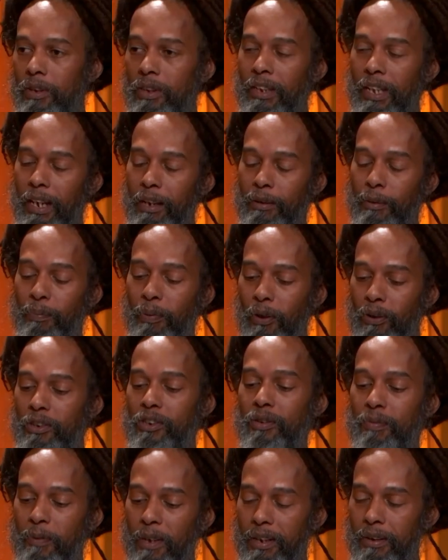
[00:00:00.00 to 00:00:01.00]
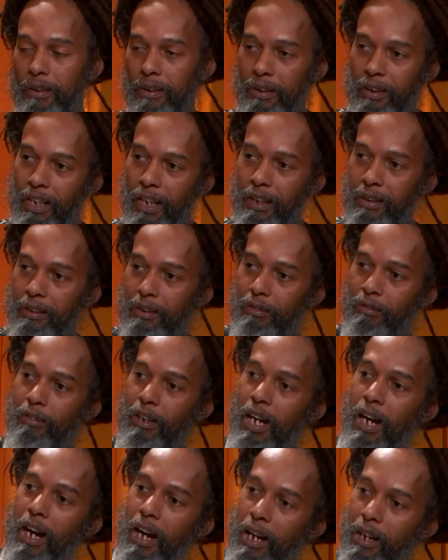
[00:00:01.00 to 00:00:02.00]
now the punishment that
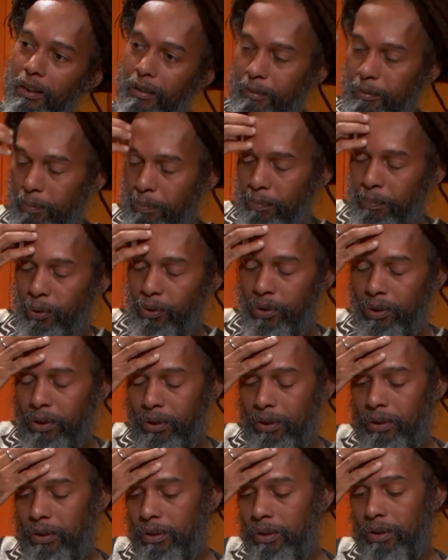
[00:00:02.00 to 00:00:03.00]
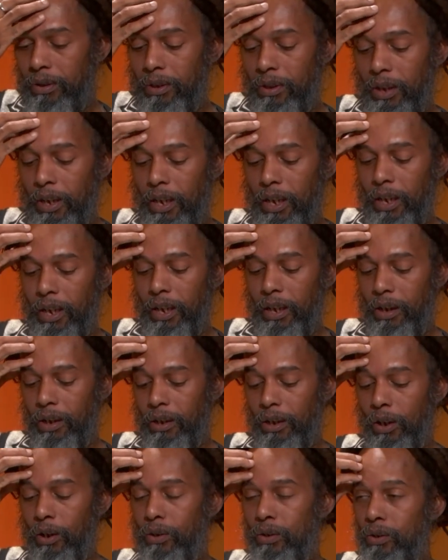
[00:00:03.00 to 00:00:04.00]
Ra put uh,
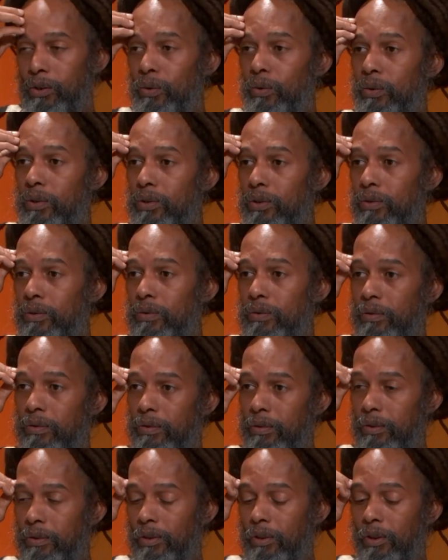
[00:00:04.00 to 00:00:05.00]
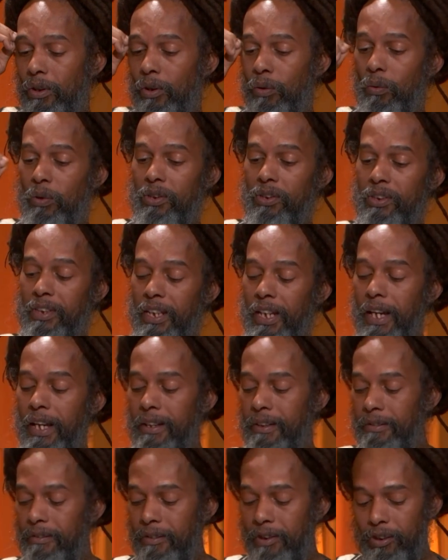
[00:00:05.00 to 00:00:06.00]
on Nut was that
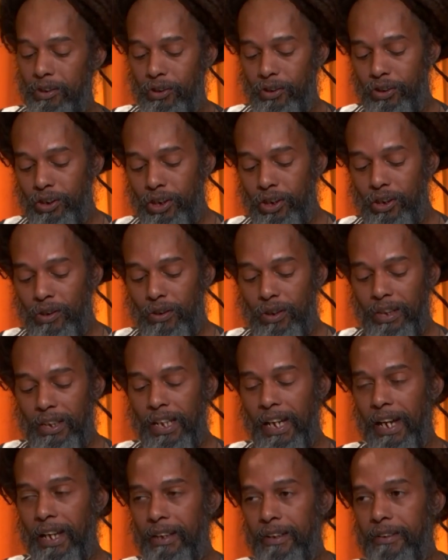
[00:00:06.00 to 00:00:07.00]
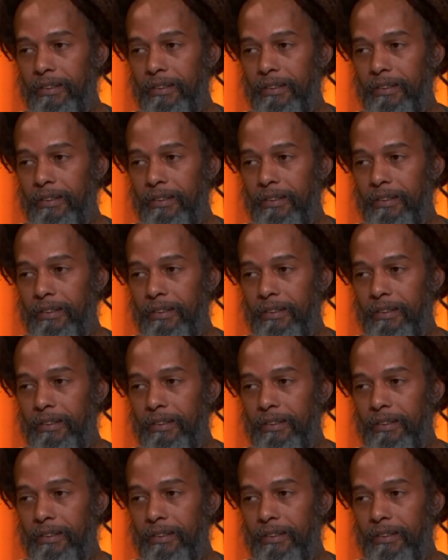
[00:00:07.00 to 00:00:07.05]
she could not